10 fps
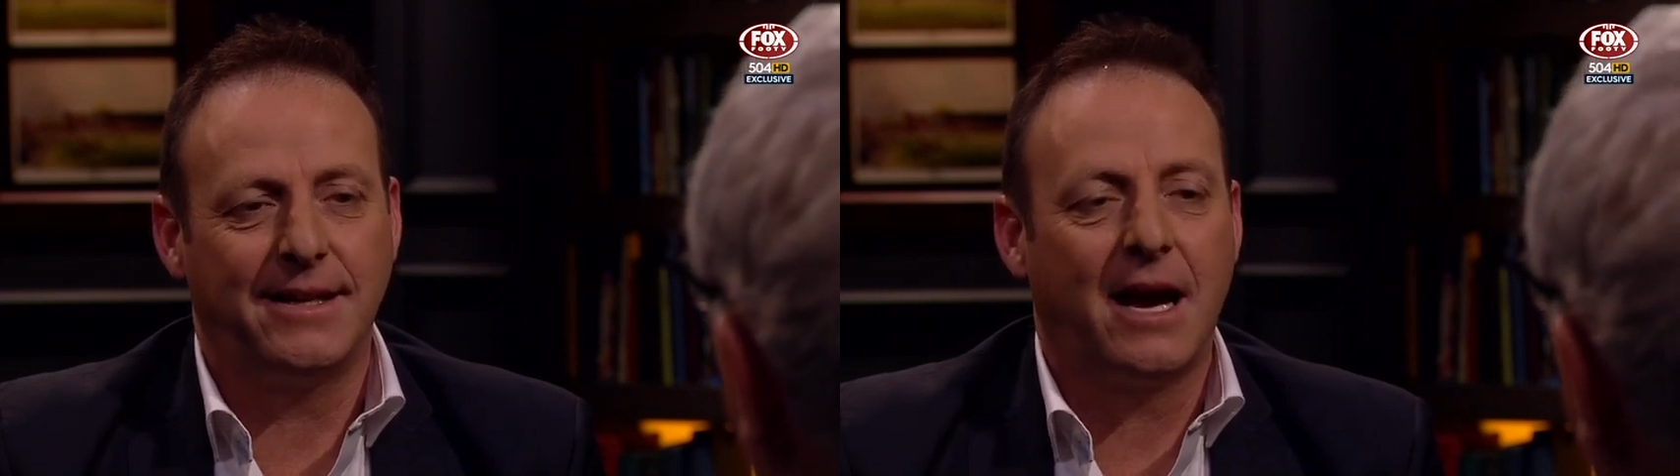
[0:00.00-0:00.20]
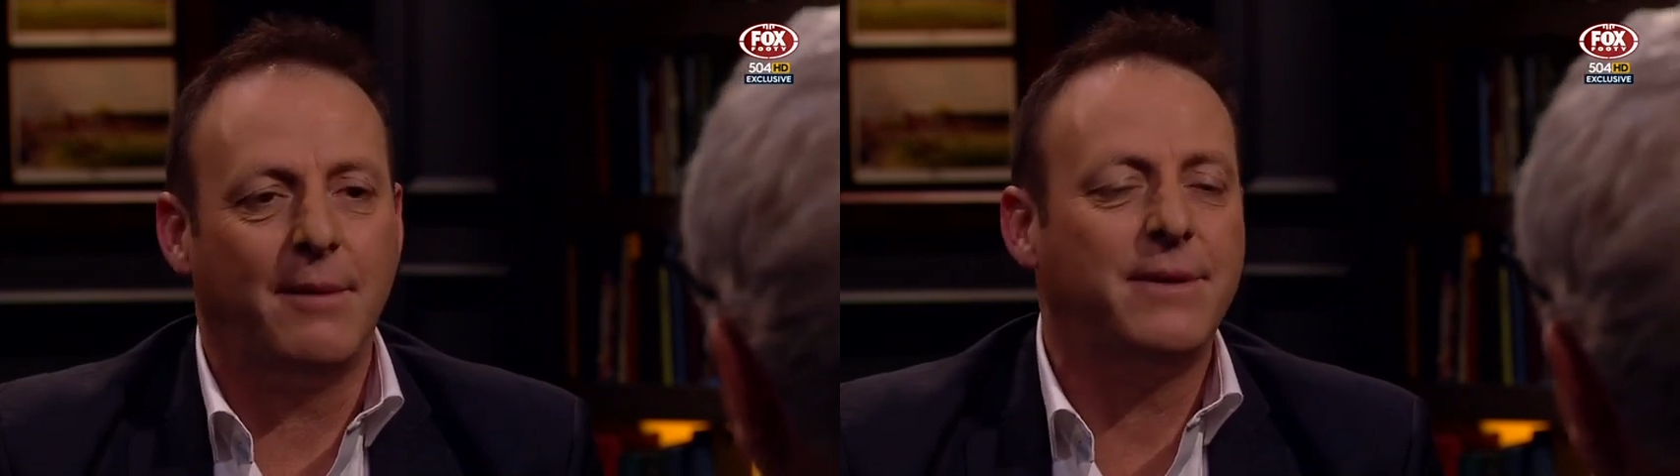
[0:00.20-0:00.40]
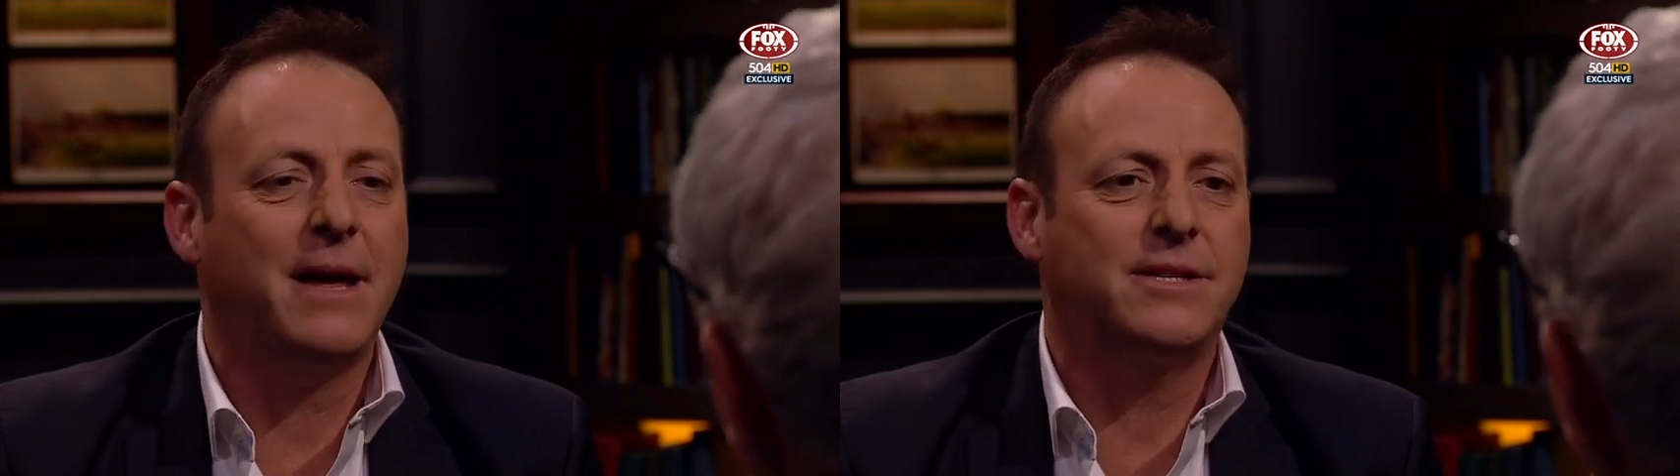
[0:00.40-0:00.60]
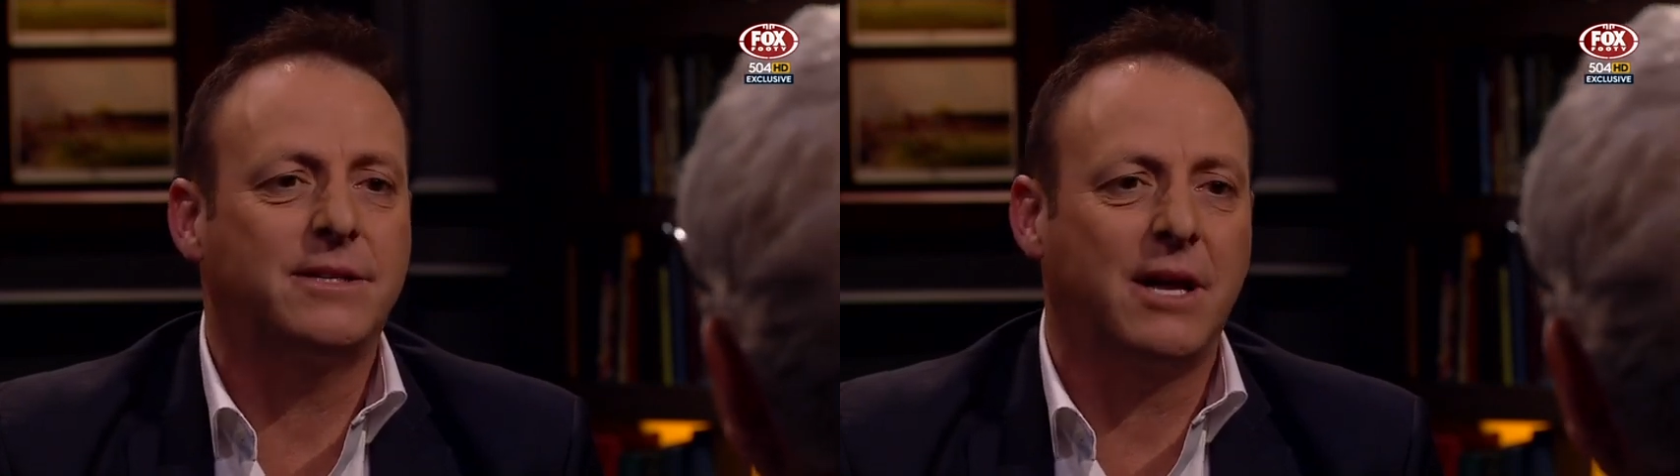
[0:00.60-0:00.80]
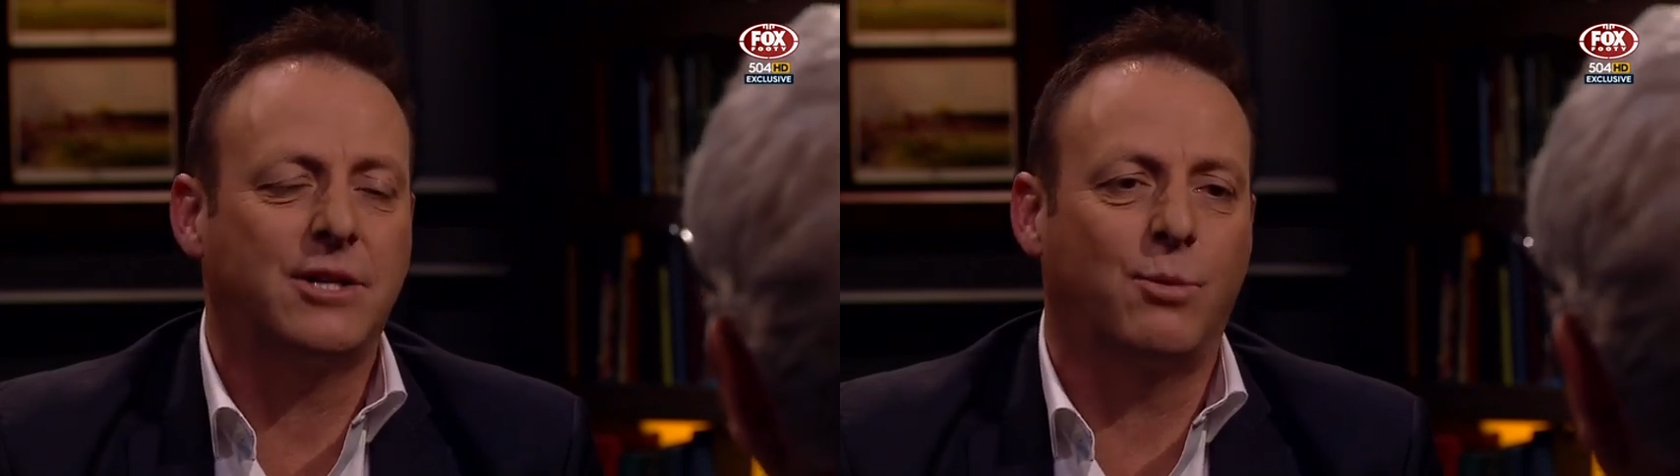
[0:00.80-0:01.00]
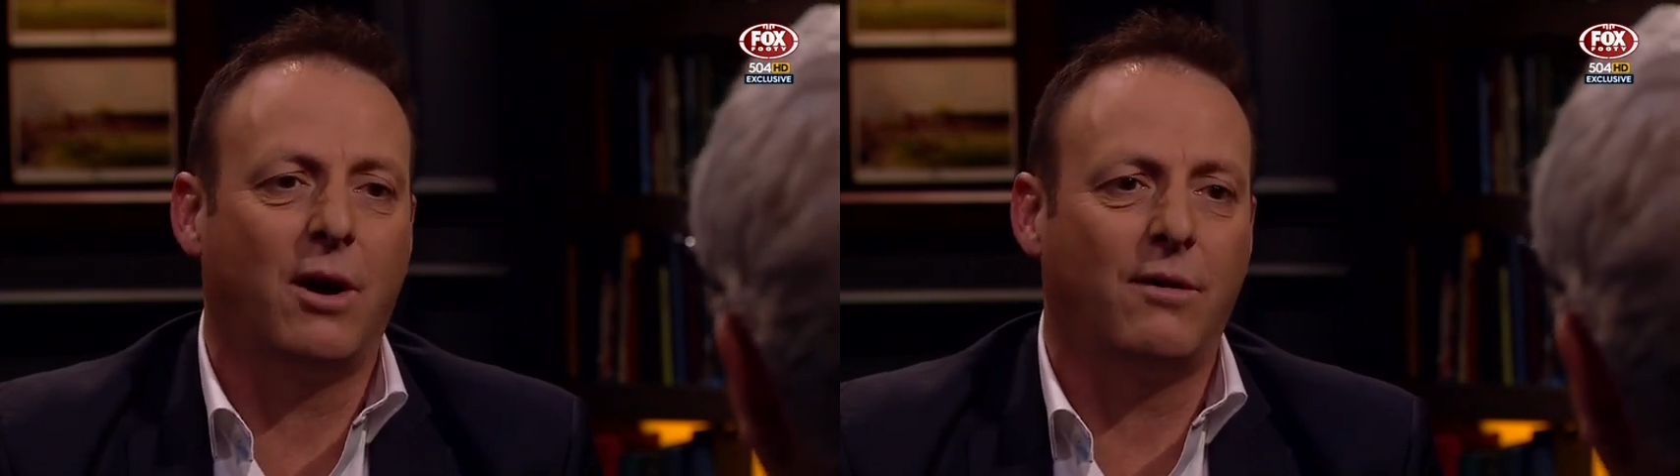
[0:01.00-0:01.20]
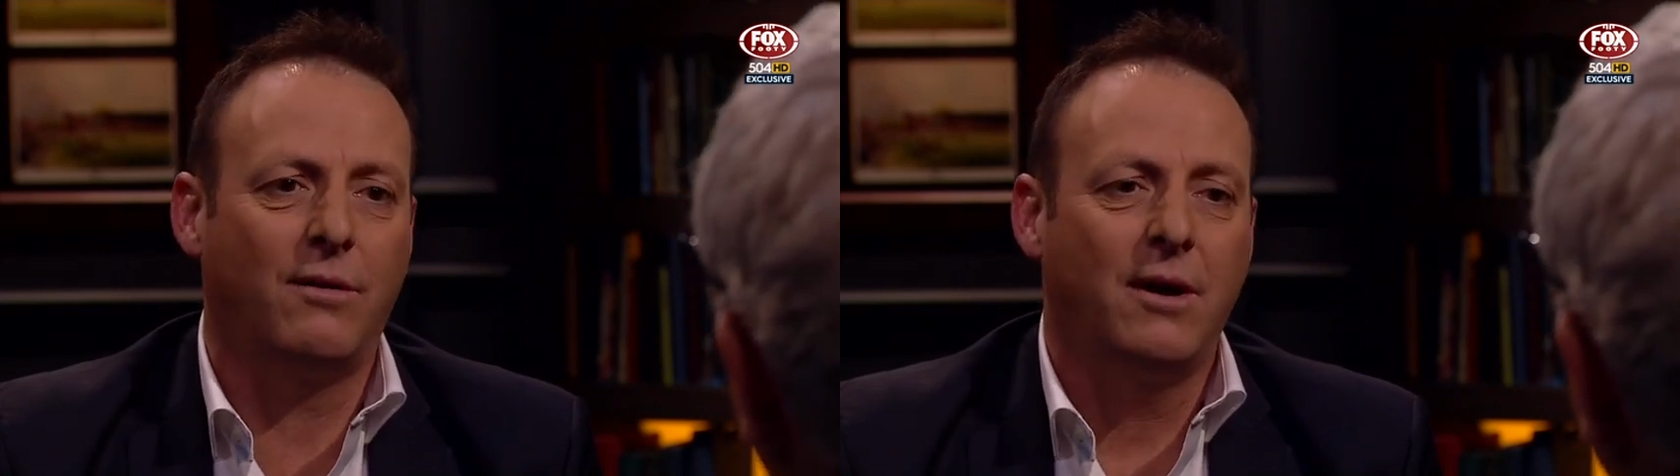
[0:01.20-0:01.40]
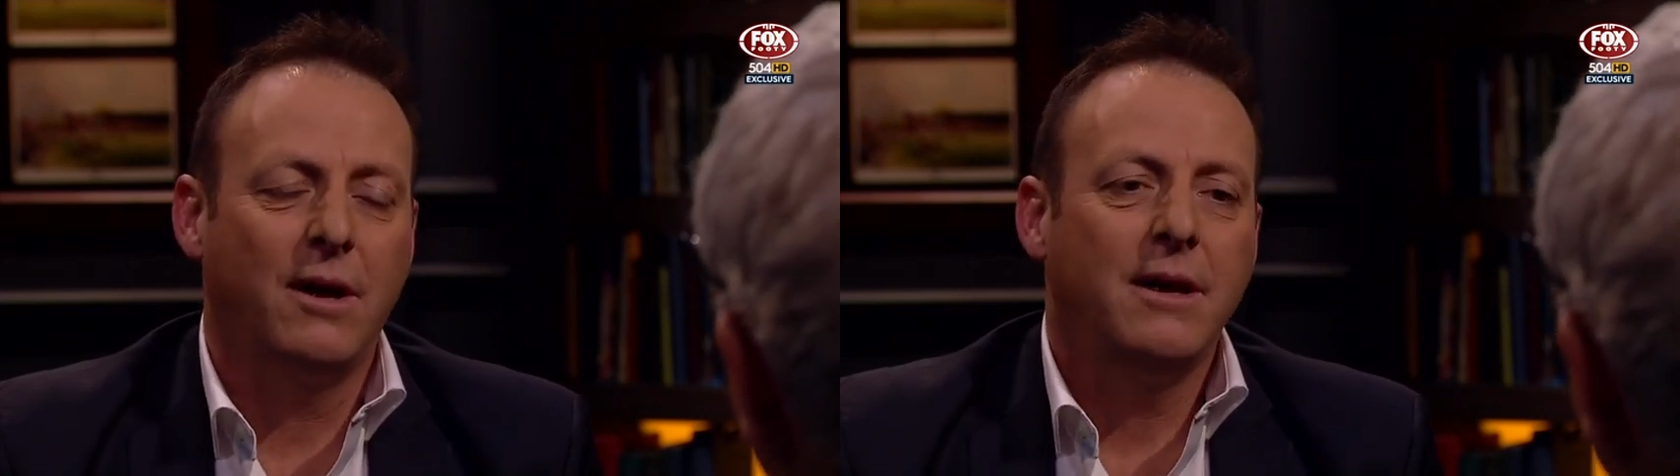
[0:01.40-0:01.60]
You've had issues with
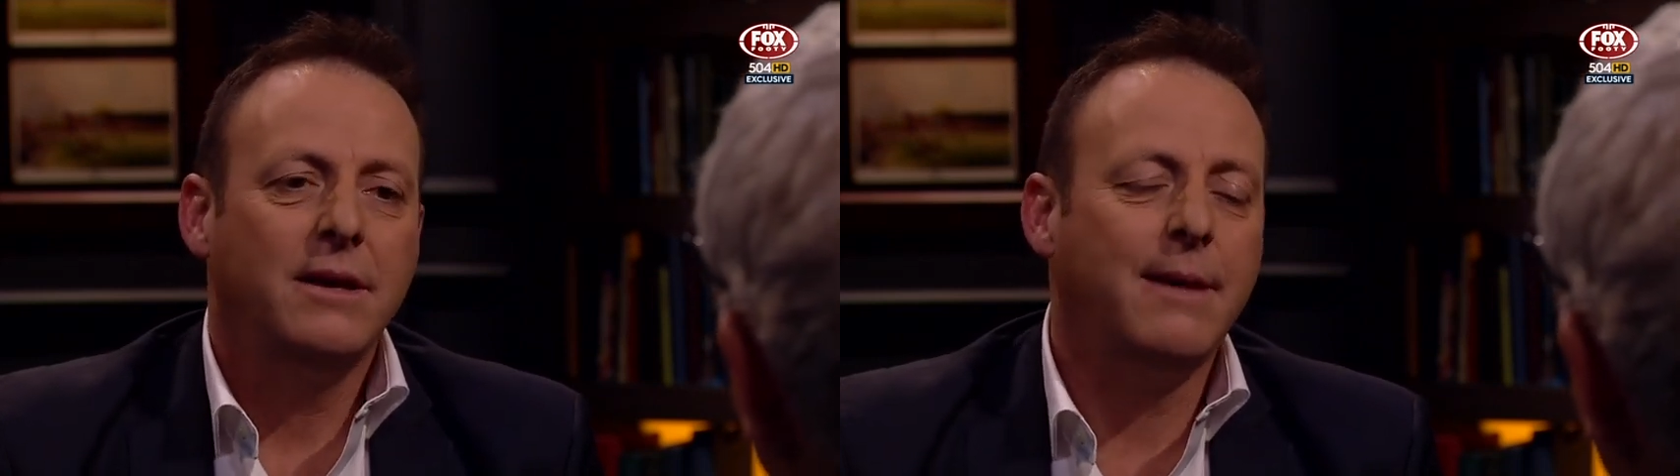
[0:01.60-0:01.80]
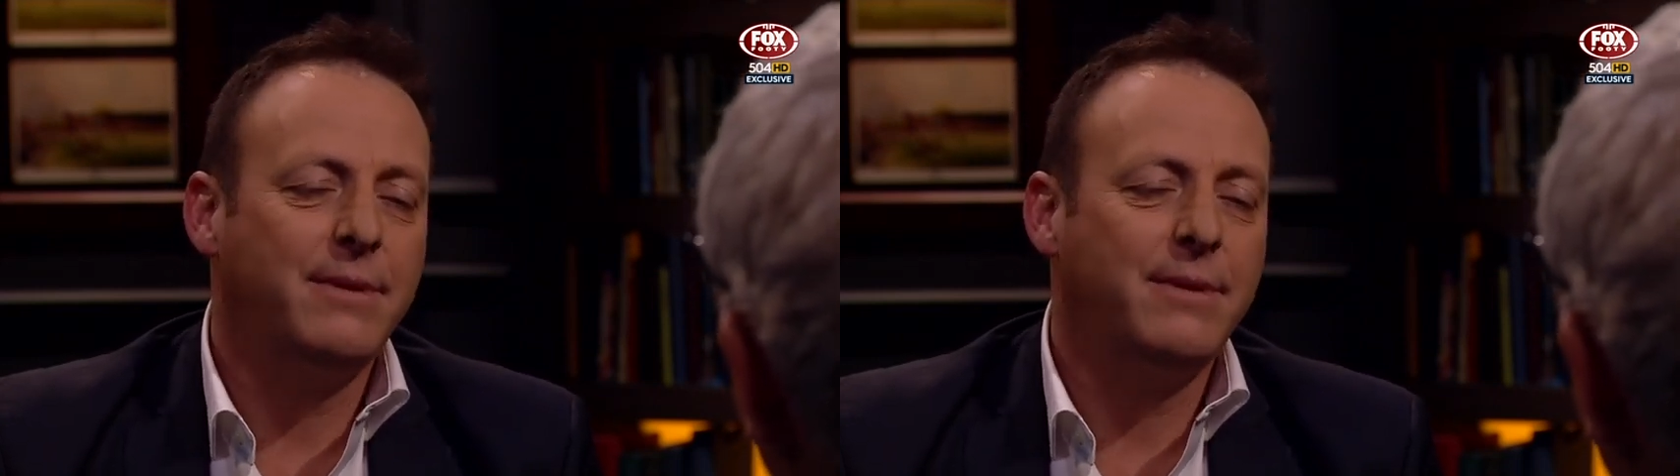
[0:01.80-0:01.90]
Caroline Wilson.